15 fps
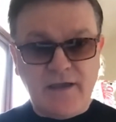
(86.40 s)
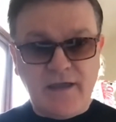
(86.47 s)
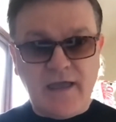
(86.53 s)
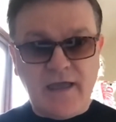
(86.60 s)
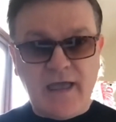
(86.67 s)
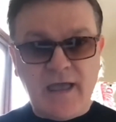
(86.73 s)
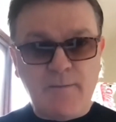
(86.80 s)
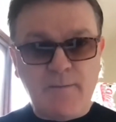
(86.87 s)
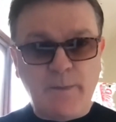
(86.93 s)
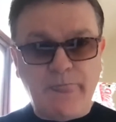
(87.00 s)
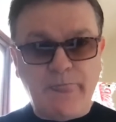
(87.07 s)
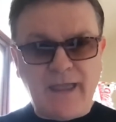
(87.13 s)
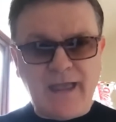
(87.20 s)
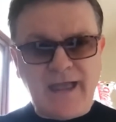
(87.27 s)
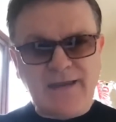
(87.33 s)

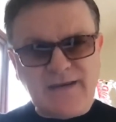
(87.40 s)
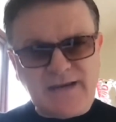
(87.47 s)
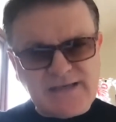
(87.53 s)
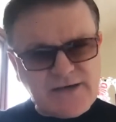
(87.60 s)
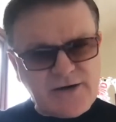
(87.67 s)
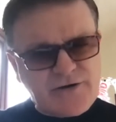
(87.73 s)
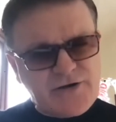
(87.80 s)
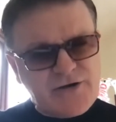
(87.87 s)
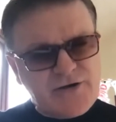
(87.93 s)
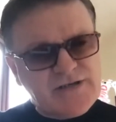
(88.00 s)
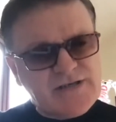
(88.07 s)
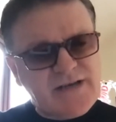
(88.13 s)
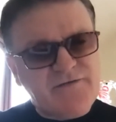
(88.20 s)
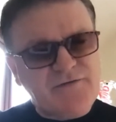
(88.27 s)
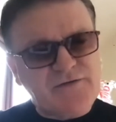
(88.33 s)
and exerting
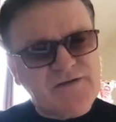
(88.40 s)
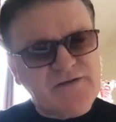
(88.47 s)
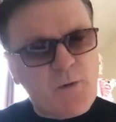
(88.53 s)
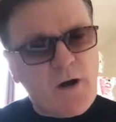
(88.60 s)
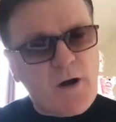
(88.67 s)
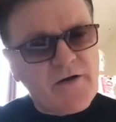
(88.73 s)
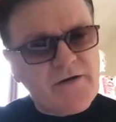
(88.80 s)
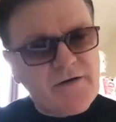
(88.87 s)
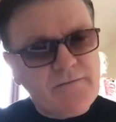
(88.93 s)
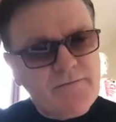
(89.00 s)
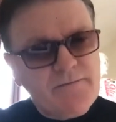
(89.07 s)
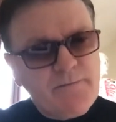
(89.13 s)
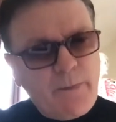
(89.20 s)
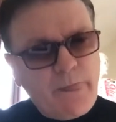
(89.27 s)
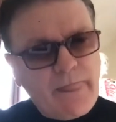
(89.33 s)
yourself does what?
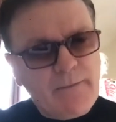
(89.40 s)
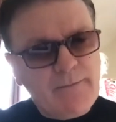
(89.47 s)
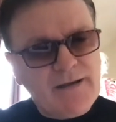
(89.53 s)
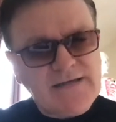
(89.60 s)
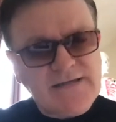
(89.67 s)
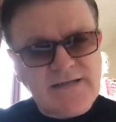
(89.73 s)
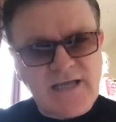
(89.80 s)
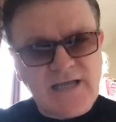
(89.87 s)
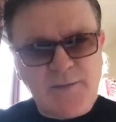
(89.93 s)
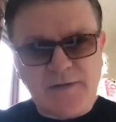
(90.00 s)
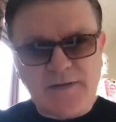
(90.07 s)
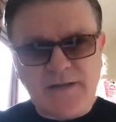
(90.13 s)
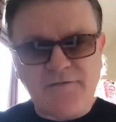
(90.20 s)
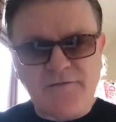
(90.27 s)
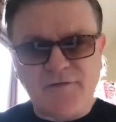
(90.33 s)
I mean, let's think about
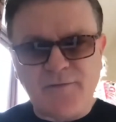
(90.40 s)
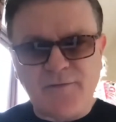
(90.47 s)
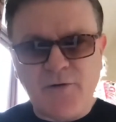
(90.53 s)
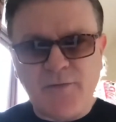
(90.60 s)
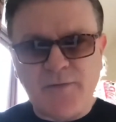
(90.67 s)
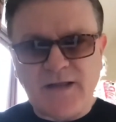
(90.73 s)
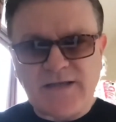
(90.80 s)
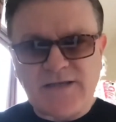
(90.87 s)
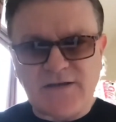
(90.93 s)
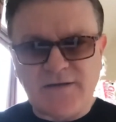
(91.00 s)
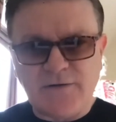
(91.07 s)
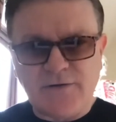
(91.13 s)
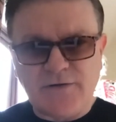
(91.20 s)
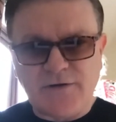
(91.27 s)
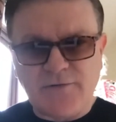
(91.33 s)
that for a moment. That's
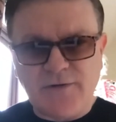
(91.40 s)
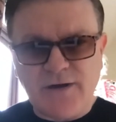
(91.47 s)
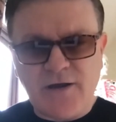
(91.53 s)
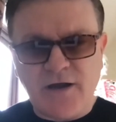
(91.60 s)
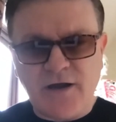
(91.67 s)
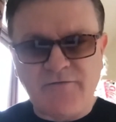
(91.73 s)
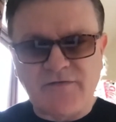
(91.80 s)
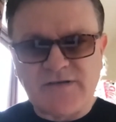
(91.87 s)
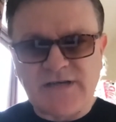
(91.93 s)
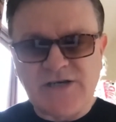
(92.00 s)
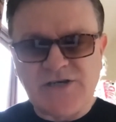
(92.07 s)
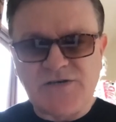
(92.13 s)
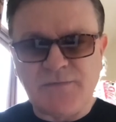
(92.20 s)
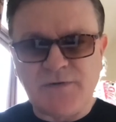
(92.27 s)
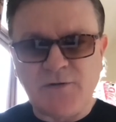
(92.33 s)
another great
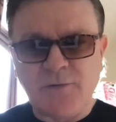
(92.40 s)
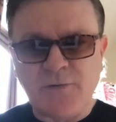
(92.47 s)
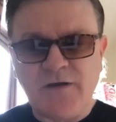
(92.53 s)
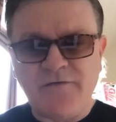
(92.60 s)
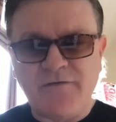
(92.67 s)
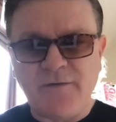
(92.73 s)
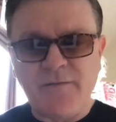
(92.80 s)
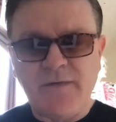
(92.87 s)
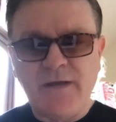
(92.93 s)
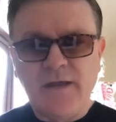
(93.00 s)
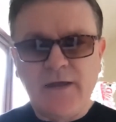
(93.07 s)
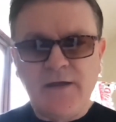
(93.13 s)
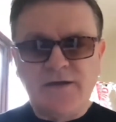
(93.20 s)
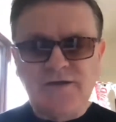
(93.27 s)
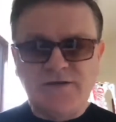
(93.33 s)
conversation, by the way,
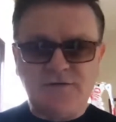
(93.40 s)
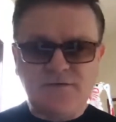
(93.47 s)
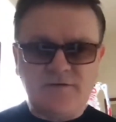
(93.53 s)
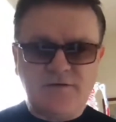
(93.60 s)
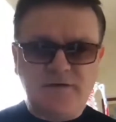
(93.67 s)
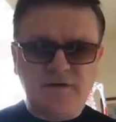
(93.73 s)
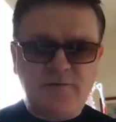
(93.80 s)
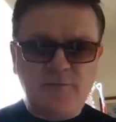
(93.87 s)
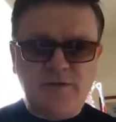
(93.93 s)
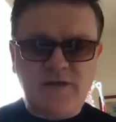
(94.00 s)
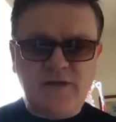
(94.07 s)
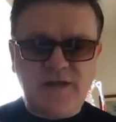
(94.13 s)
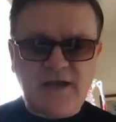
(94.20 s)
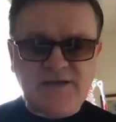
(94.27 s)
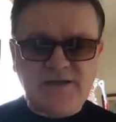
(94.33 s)
within
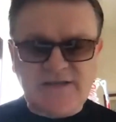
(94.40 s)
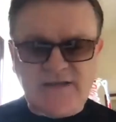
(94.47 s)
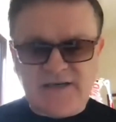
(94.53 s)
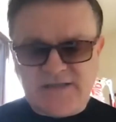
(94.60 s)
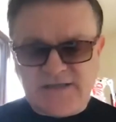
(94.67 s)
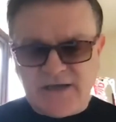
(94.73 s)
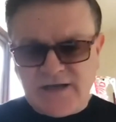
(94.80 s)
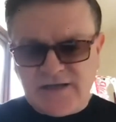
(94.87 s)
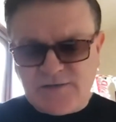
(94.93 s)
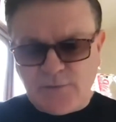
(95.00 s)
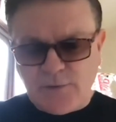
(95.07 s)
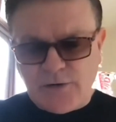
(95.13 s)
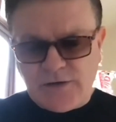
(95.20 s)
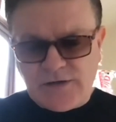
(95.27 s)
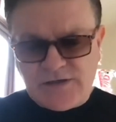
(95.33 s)
the exercise science
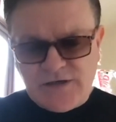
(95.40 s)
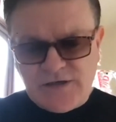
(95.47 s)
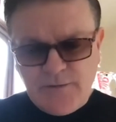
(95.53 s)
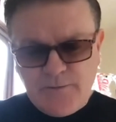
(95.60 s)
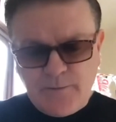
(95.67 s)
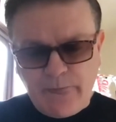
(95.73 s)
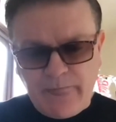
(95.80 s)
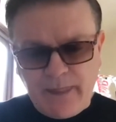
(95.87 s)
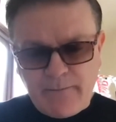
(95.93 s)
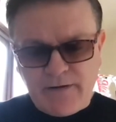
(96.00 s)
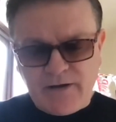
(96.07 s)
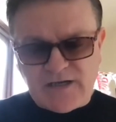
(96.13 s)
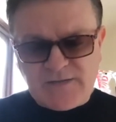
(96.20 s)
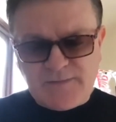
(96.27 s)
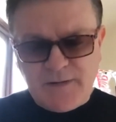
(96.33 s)
world,
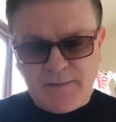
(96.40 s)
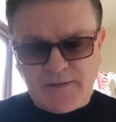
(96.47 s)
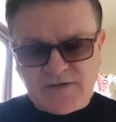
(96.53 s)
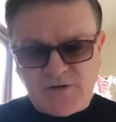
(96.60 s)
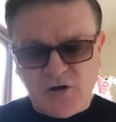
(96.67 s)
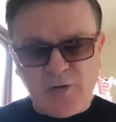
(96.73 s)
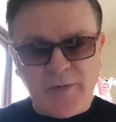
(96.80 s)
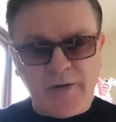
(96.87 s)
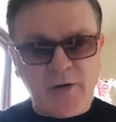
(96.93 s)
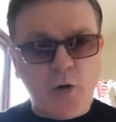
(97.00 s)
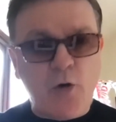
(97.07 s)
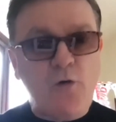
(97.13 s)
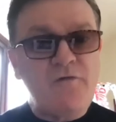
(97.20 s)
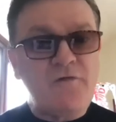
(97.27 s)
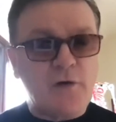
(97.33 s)
because people talk about
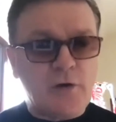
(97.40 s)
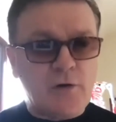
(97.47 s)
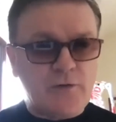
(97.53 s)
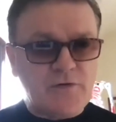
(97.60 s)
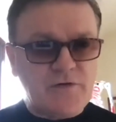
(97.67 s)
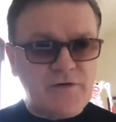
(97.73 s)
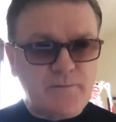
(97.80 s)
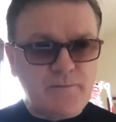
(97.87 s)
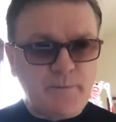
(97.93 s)
overload